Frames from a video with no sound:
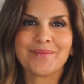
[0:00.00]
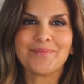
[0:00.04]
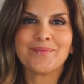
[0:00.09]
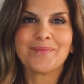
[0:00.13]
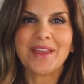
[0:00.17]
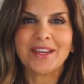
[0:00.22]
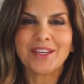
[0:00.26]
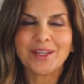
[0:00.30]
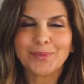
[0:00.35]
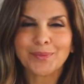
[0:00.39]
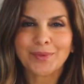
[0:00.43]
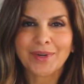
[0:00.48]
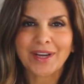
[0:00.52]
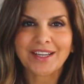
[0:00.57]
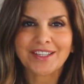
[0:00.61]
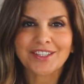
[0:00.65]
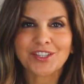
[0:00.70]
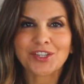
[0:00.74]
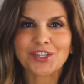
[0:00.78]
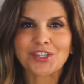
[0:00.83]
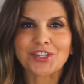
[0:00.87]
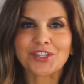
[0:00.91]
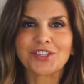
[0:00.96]
Many
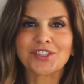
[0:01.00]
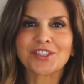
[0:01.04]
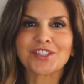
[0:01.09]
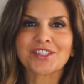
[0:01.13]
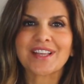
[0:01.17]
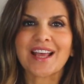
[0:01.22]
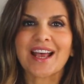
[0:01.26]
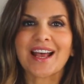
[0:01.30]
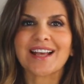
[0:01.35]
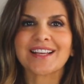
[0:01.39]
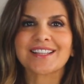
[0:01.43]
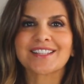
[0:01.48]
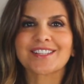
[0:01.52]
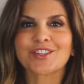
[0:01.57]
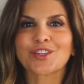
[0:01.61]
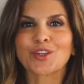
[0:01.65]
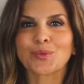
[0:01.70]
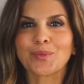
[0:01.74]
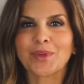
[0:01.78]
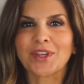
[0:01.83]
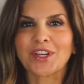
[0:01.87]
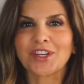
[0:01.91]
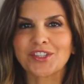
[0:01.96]
practitioners ask
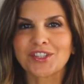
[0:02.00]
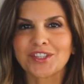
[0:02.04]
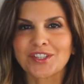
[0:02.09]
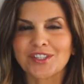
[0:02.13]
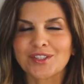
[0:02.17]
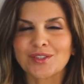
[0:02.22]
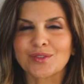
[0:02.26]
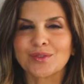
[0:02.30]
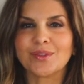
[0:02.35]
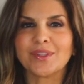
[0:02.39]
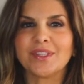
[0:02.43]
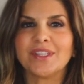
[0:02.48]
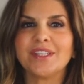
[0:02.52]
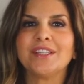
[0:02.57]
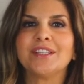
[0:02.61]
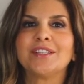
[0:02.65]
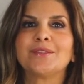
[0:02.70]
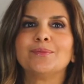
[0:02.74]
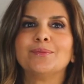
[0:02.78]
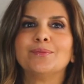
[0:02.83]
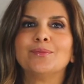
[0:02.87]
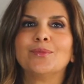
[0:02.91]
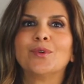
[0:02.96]
their patients to
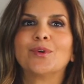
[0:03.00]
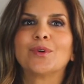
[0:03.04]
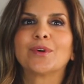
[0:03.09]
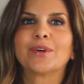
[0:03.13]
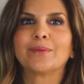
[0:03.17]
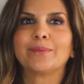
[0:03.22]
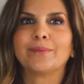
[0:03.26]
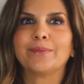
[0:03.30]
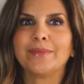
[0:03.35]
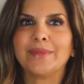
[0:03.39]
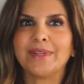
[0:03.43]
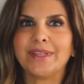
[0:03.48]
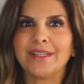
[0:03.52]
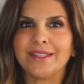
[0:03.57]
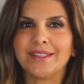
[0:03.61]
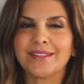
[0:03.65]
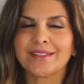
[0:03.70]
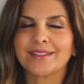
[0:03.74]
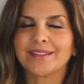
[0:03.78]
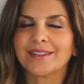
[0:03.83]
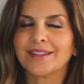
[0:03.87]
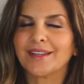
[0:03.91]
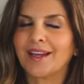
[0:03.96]
eat more
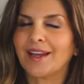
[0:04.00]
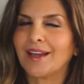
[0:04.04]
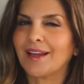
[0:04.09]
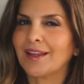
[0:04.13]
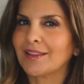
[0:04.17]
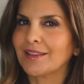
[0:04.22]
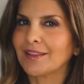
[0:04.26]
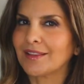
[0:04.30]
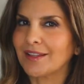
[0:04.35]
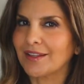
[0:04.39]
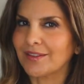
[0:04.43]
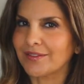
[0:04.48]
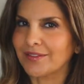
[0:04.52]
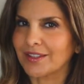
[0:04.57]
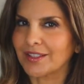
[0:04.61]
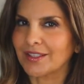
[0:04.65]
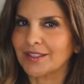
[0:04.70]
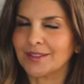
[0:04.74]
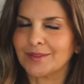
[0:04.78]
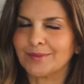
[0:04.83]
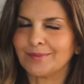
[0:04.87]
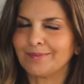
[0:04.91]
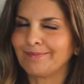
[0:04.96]
meat and
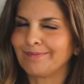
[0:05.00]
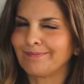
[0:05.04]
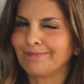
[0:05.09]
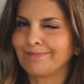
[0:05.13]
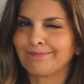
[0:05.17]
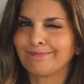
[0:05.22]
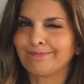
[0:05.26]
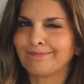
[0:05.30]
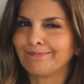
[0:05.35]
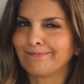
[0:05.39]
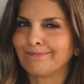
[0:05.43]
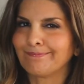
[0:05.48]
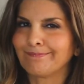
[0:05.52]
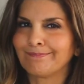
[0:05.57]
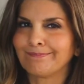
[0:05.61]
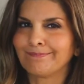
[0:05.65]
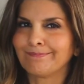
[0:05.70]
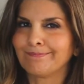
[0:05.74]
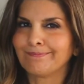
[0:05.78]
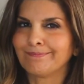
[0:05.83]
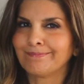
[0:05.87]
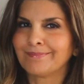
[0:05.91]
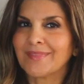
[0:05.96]
liver.
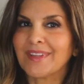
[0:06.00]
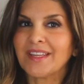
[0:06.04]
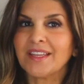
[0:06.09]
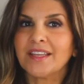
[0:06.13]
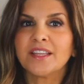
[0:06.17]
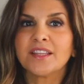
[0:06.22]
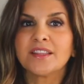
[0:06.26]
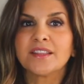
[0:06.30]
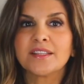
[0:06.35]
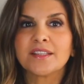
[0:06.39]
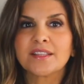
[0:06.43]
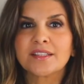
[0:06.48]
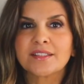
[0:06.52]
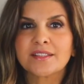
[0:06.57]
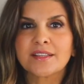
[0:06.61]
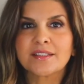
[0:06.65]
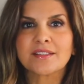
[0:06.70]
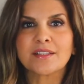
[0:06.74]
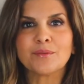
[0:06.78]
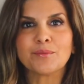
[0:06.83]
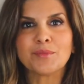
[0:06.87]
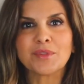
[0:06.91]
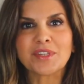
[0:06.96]
This
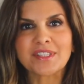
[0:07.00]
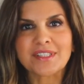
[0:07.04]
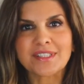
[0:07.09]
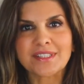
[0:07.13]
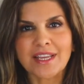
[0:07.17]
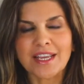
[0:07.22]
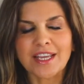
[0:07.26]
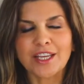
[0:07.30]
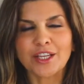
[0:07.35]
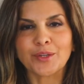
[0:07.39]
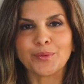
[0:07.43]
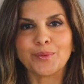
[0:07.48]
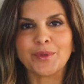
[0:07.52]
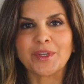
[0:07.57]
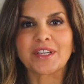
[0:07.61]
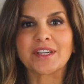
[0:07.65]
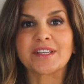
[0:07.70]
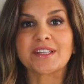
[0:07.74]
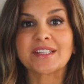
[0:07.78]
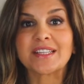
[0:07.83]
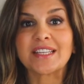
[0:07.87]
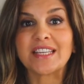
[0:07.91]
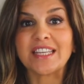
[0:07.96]
is a mistake
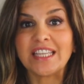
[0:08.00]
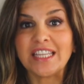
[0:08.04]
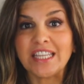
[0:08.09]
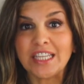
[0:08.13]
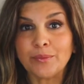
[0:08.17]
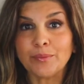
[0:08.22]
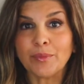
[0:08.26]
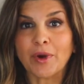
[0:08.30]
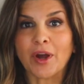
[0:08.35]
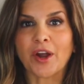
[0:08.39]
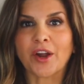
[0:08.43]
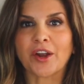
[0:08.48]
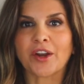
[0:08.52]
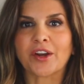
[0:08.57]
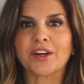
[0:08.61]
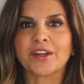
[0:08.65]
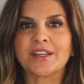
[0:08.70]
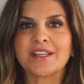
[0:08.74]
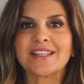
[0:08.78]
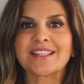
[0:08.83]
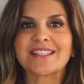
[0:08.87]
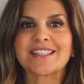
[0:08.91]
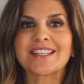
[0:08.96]
because heme
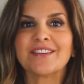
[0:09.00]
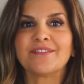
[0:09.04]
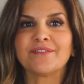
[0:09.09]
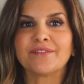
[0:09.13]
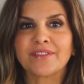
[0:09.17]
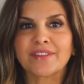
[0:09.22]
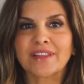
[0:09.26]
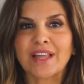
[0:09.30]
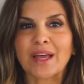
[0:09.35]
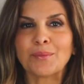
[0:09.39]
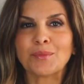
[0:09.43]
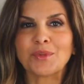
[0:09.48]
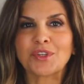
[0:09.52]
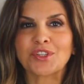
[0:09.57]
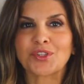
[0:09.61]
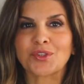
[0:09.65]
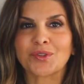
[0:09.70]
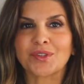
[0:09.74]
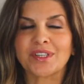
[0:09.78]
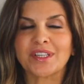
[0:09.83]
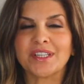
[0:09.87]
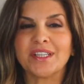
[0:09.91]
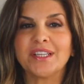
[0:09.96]
iron is
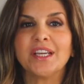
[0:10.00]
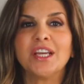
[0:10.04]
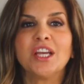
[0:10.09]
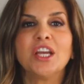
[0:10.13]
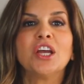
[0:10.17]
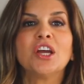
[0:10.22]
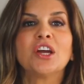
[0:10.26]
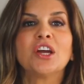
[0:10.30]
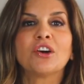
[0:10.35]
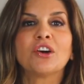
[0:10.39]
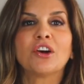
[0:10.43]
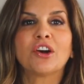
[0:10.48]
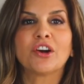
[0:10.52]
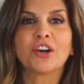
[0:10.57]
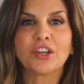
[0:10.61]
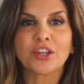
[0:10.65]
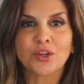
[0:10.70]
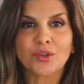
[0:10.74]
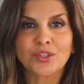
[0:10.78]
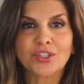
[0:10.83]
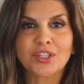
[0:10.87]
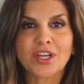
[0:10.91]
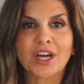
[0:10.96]
inflammatory
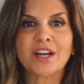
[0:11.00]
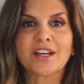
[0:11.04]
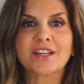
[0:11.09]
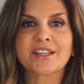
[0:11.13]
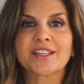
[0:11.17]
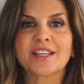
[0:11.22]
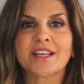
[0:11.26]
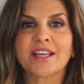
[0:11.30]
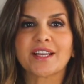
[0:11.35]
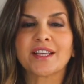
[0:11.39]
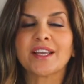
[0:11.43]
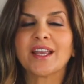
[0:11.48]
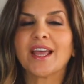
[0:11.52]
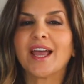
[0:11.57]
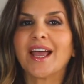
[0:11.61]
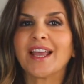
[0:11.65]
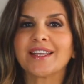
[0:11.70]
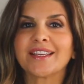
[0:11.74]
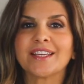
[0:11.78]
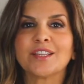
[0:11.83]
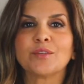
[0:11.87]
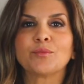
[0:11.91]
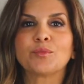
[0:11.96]
cardiotoxic,
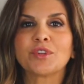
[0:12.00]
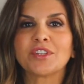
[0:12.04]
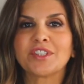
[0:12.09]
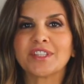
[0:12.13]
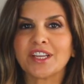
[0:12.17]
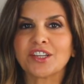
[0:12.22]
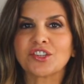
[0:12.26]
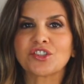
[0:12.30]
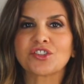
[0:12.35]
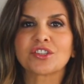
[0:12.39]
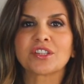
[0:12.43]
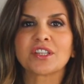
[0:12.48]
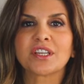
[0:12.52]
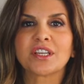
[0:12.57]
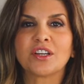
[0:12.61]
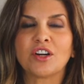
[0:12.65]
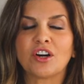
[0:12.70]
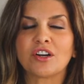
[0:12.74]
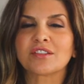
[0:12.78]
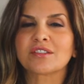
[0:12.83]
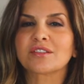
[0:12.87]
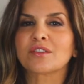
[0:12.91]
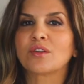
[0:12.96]
and can potentially
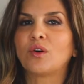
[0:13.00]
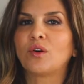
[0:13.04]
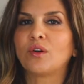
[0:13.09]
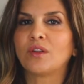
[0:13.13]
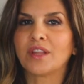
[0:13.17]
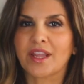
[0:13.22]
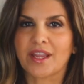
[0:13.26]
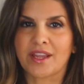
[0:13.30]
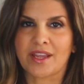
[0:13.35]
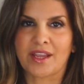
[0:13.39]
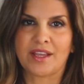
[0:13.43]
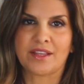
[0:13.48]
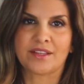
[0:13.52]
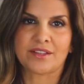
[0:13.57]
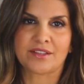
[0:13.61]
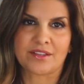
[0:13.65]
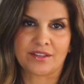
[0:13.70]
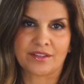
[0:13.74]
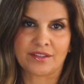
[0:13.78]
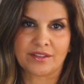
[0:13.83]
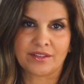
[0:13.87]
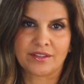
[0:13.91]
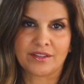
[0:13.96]
cause colon
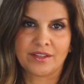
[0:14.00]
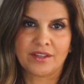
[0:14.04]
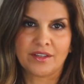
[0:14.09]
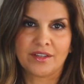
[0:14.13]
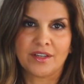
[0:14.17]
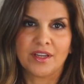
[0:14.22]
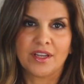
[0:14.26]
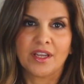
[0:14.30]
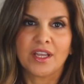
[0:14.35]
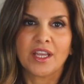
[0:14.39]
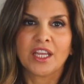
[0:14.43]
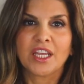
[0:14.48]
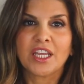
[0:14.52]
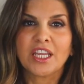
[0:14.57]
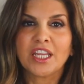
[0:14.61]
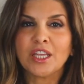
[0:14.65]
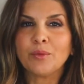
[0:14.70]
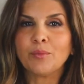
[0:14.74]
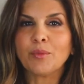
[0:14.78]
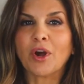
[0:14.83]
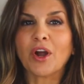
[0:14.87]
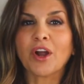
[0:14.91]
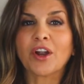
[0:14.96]
cancer.
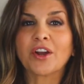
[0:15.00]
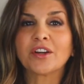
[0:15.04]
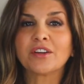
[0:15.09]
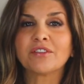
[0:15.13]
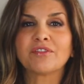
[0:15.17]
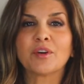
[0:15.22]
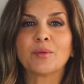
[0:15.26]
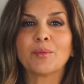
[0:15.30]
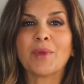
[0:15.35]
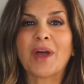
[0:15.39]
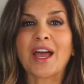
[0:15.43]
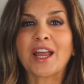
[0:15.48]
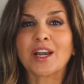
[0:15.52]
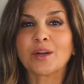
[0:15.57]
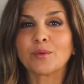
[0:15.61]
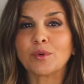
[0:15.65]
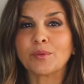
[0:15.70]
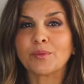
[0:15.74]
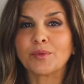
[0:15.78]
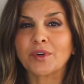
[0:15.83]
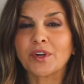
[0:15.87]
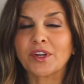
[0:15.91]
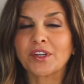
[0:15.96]
Heme iron from
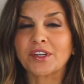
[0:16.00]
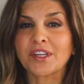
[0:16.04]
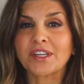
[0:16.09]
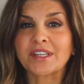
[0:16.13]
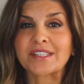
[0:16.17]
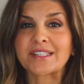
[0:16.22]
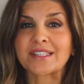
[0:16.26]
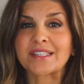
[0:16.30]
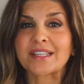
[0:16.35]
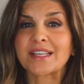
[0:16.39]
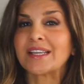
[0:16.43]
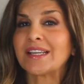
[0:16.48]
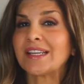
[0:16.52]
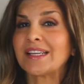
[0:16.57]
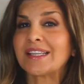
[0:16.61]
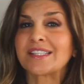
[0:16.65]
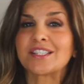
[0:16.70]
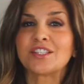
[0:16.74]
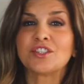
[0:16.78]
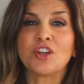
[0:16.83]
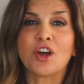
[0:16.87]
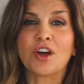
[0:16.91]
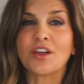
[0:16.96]
animal products
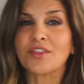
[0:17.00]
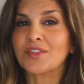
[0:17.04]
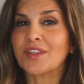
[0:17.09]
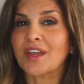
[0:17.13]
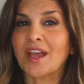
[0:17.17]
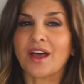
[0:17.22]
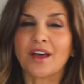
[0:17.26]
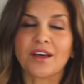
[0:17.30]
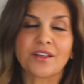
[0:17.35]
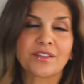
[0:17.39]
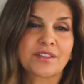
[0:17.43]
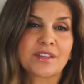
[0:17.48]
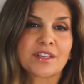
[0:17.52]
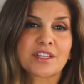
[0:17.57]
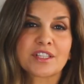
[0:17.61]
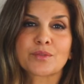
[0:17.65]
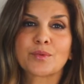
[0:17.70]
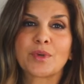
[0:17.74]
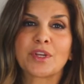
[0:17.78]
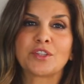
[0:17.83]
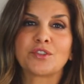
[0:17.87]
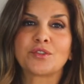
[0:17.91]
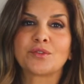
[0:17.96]
is not the
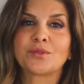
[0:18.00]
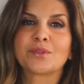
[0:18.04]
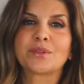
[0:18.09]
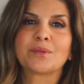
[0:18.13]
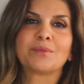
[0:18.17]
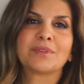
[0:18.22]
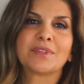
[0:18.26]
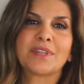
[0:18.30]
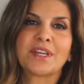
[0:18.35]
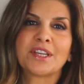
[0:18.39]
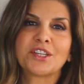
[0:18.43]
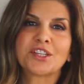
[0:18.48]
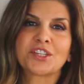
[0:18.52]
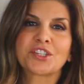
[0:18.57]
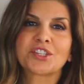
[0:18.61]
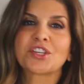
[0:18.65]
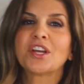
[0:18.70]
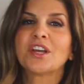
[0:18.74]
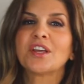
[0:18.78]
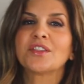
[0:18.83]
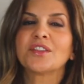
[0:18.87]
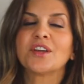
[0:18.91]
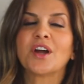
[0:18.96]
healthiest way to
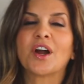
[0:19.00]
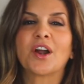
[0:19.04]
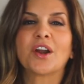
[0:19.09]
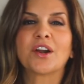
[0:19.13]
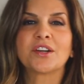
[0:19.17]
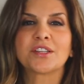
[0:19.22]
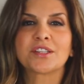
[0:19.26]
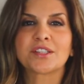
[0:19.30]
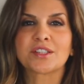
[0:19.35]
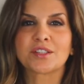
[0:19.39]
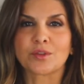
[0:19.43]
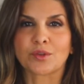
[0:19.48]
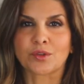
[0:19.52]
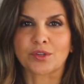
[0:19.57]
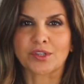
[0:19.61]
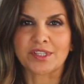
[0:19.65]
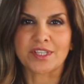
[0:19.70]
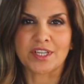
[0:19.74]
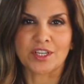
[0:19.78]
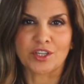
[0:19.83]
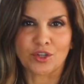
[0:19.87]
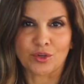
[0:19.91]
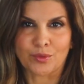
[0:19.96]
replenish the iron
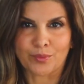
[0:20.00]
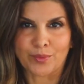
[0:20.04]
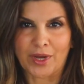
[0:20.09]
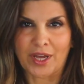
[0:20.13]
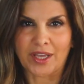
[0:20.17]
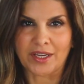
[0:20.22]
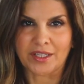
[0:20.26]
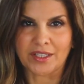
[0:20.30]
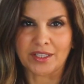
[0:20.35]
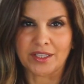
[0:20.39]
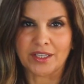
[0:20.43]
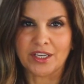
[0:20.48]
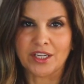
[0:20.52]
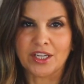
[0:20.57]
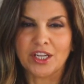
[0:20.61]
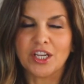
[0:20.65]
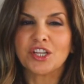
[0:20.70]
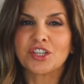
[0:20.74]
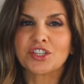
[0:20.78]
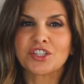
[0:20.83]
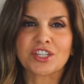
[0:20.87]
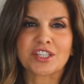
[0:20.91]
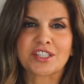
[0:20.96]
stores in your body,
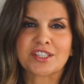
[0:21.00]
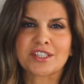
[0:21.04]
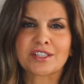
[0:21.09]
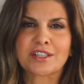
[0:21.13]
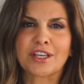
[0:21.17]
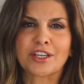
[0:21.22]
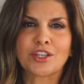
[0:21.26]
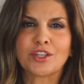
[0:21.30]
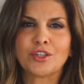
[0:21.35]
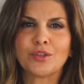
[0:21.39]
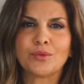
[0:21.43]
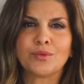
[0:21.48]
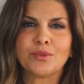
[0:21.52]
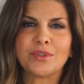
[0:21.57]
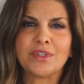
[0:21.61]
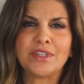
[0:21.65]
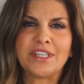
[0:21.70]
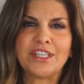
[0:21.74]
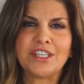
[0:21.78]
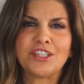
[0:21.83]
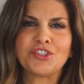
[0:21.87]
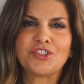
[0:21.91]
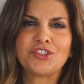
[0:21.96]
just like you
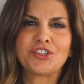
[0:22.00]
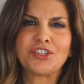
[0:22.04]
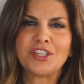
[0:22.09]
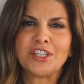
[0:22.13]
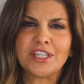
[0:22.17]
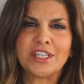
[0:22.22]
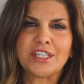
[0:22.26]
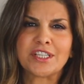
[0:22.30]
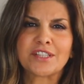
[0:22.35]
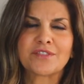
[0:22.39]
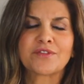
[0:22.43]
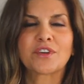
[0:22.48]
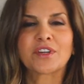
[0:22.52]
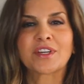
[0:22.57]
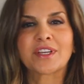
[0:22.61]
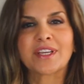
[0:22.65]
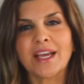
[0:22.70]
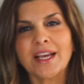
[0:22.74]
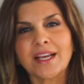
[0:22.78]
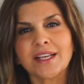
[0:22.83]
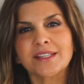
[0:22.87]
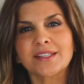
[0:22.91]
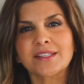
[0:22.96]
wouldn't eat cheese for
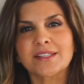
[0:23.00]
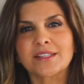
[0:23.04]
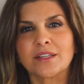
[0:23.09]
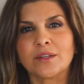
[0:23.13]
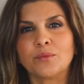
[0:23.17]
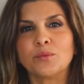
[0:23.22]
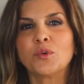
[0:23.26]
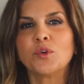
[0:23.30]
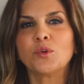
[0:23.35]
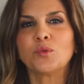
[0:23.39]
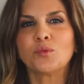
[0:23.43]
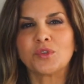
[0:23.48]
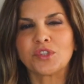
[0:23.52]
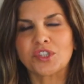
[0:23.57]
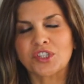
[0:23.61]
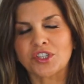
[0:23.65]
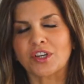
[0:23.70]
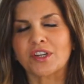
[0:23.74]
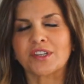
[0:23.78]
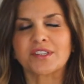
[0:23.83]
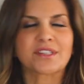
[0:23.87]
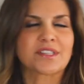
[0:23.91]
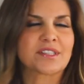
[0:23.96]
calcium,
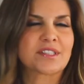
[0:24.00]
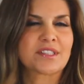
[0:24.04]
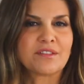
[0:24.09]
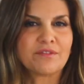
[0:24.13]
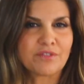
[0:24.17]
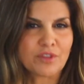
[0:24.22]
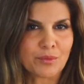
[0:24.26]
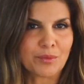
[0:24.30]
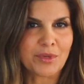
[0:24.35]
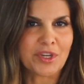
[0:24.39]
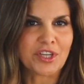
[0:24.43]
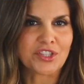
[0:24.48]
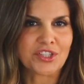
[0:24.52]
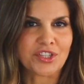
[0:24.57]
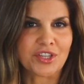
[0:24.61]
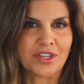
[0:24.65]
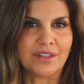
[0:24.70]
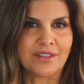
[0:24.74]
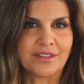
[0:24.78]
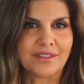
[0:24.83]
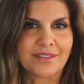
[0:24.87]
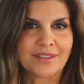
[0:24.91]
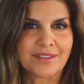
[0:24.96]
which causes
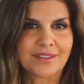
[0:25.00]
inflammation.